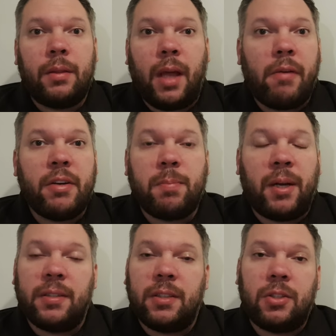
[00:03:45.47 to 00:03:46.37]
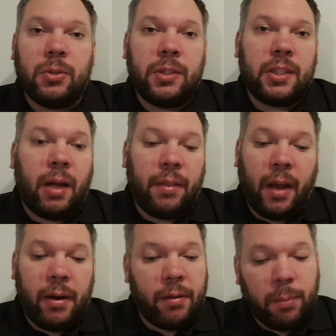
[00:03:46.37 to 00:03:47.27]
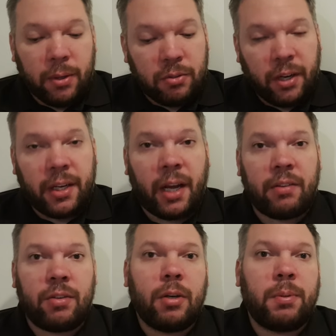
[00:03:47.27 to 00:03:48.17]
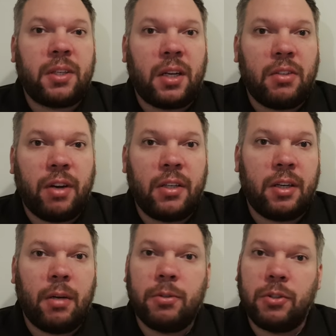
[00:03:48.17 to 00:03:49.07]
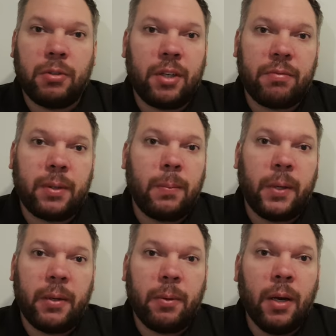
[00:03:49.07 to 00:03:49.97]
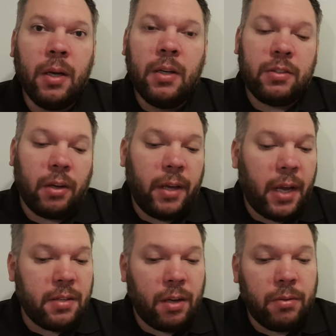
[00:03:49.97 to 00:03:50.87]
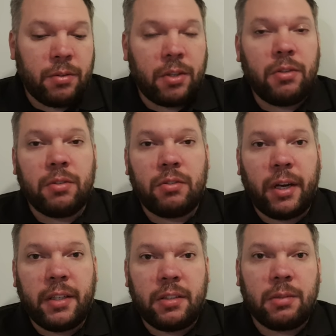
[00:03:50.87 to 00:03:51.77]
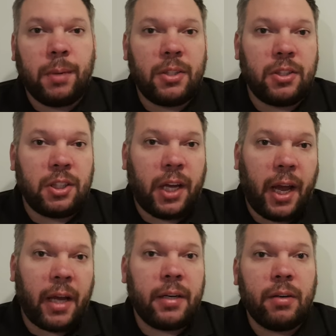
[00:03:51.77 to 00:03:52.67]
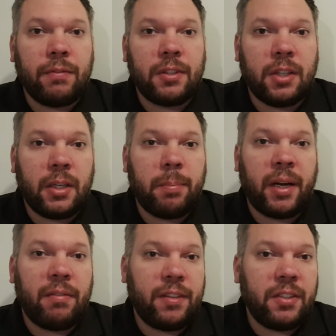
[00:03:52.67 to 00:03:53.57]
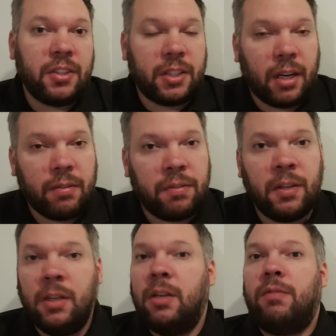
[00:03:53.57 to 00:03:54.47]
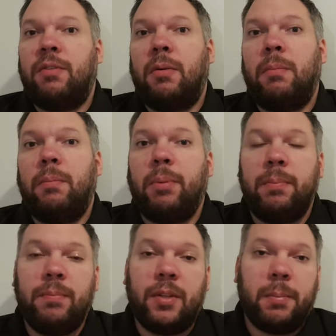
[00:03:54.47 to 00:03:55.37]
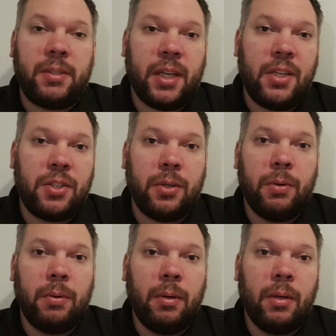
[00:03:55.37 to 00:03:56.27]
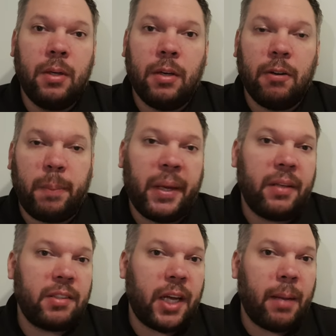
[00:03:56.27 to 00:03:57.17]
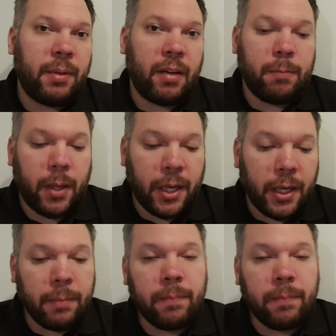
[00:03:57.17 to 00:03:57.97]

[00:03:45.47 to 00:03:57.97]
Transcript: there is plenty of choice out there. And if one trader hasn't got a particular tarantula, I'm sure another one will. So using traders as much as you can obviously benefits yourself from the potential of being scammed out of money.